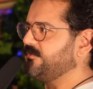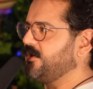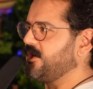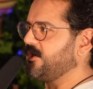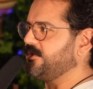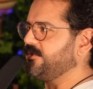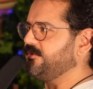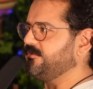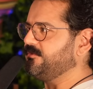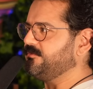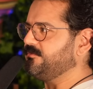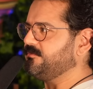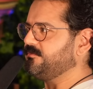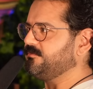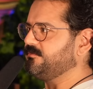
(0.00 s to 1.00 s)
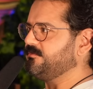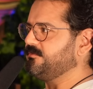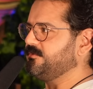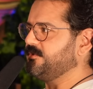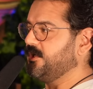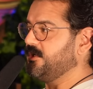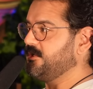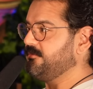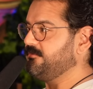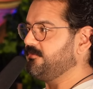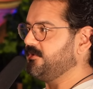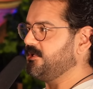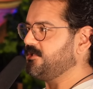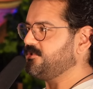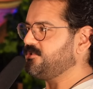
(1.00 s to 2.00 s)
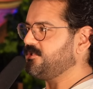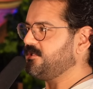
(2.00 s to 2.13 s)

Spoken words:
Are you gonna finish